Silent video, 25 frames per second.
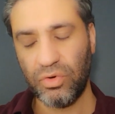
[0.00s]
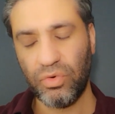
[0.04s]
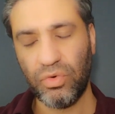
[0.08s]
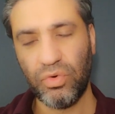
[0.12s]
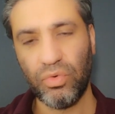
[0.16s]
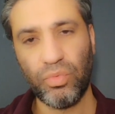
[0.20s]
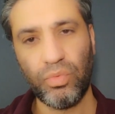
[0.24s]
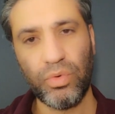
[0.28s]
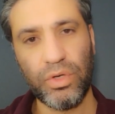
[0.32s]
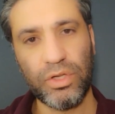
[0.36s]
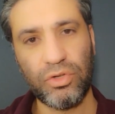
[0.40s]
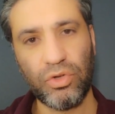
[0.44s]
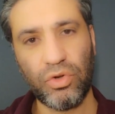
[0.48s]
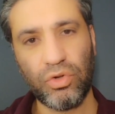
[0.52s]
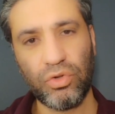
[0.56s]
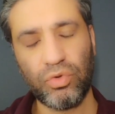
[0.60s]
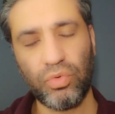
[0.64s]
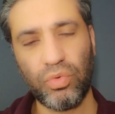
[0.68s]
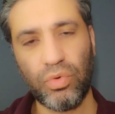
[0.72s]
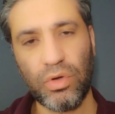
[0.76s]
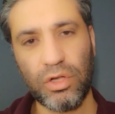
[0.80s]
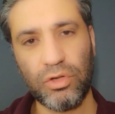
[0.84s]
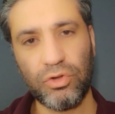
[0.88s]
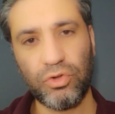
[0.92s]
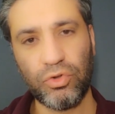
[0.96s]
We don't
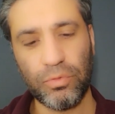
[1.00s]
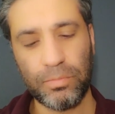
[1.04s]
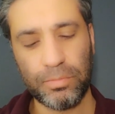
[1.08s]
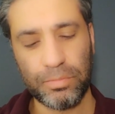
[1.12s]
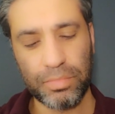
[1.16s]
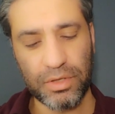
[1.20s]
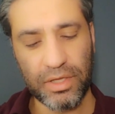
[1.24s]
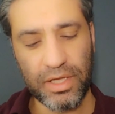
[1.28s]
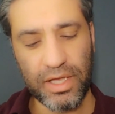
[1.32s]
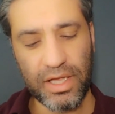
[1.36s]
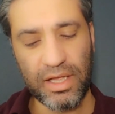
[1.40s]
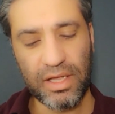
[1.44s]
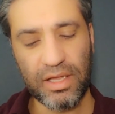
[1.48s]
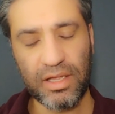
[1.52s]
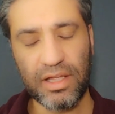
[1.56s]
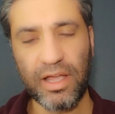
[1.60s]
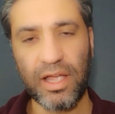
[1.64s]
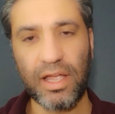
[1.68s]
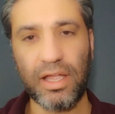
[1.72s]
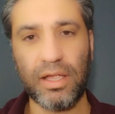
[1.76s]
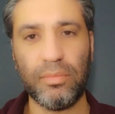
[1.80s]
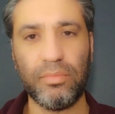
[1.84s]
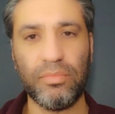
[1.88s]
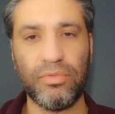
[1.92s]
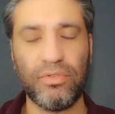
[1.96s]
want to play
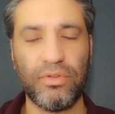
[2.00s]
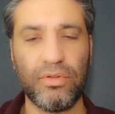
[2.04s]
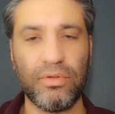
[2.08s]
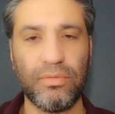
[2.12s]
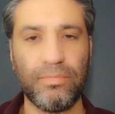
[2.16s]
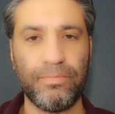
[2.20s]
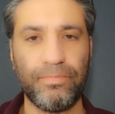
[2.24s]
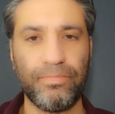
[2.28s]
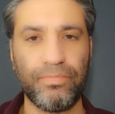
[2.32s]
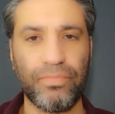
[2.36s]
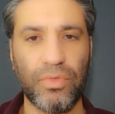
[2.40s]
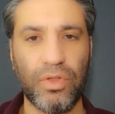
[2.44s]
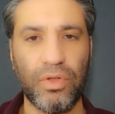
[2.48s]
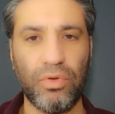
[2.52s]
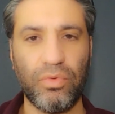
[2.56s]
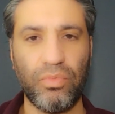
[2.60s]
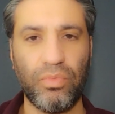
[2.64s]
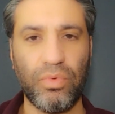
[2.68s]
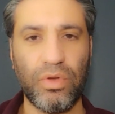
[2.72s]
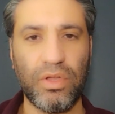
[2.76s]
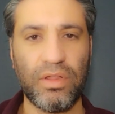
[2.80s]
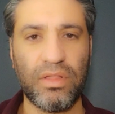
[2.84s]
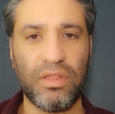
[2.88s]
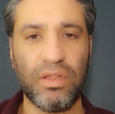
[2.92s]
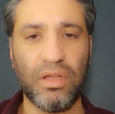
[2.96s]
games
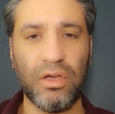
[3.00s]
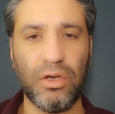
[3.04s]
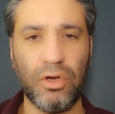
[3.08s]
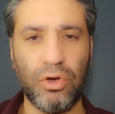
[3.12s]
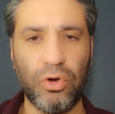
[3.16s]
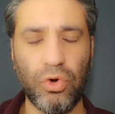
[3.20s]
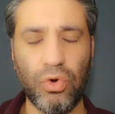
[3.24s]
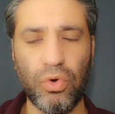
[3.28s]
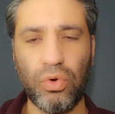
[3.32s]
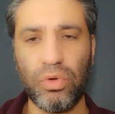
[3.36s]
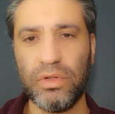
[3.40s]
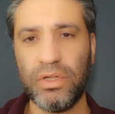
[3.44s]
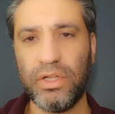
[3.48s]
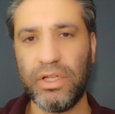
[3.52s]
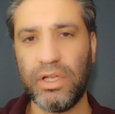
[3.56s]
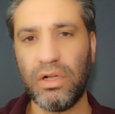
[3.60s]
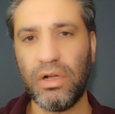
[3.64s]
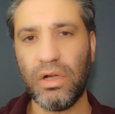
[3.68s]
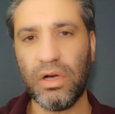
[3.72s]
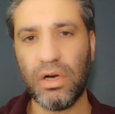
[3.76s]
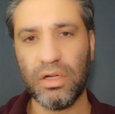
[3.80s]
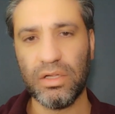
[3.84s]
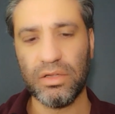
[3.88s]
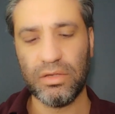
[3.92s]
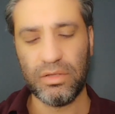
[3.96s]
with a holy
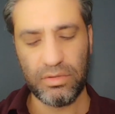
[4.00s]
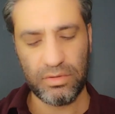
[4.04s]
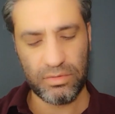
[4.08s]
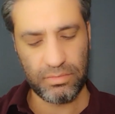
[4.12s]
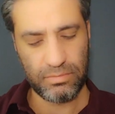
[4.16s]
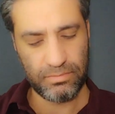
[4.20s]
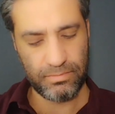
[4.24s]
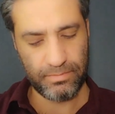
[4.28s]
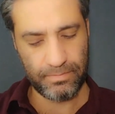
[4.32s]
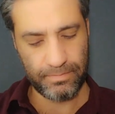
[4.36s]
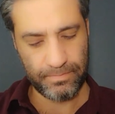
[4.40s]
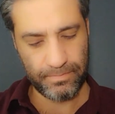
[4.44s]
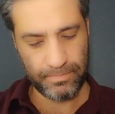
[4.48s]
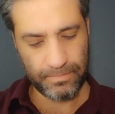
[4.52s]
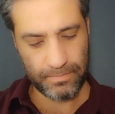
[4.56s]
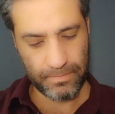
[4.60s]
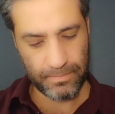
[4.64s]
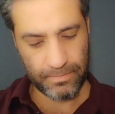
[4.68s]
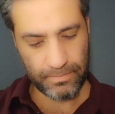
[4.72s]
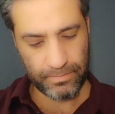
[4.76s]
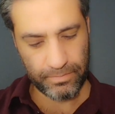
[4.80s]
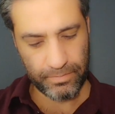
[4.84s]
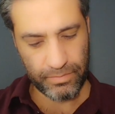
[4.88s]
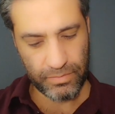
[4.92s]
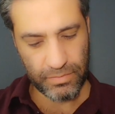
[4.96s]
God.
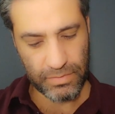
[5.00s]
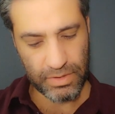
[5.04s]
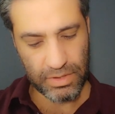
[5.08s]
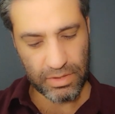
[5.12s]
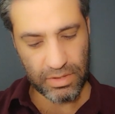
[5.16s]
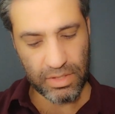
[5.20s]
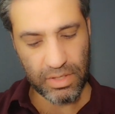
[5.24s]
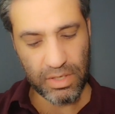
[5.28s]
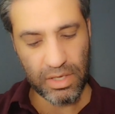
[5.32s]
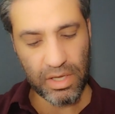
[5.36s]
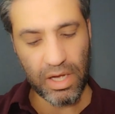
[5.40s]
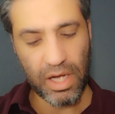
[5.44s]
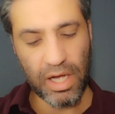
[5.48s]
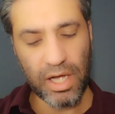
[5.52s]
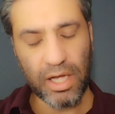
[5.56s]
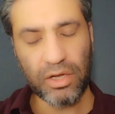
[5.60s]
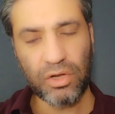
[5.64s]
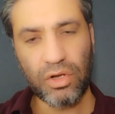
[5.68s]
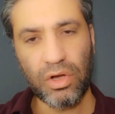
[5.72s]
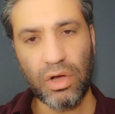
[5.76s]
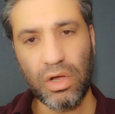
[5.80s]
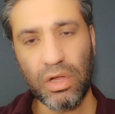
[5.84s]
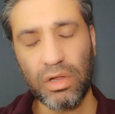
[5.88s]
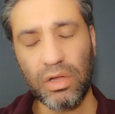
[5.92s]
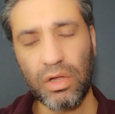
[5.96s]
I
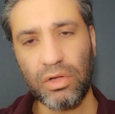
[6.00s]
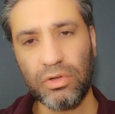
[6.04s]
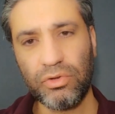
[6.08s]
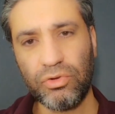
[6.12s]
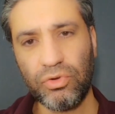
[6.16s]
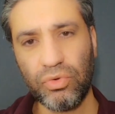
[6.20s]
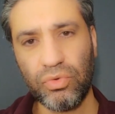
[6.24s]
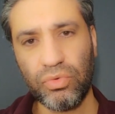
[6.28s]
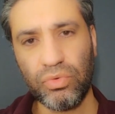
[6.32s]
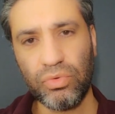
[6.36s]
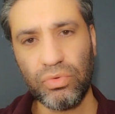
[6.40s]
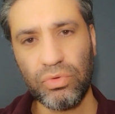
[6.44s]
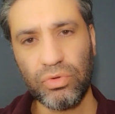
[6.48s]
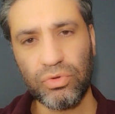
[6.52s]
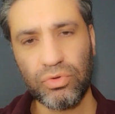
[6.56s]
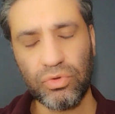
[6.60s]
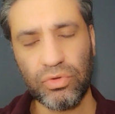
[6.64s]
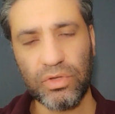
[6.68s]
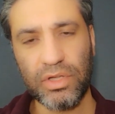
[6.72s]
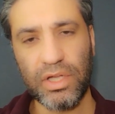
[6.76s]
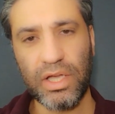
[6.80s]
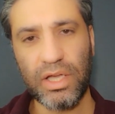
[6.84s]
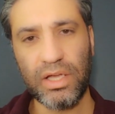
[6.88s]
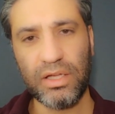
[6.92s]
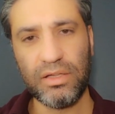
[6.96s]
call on you
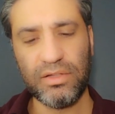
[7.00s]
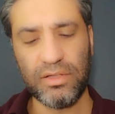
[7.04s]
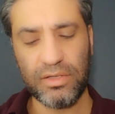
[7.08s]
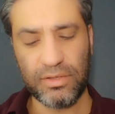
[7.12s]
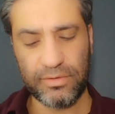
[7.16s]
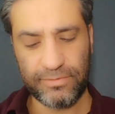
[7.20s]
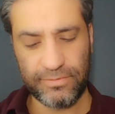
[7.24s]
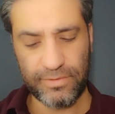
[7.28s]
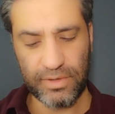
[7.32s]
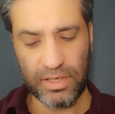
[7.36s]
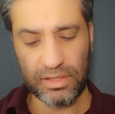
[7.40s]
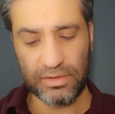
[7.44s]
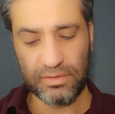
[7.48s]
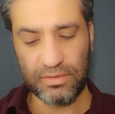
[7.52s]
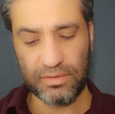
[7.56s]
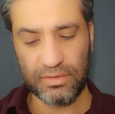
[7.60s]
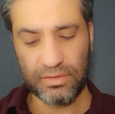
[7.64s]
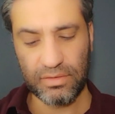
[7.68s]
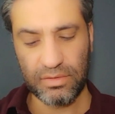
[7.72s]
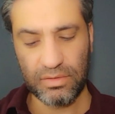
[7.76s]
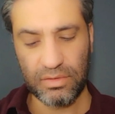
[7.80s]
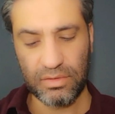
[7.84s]
today, dear friends,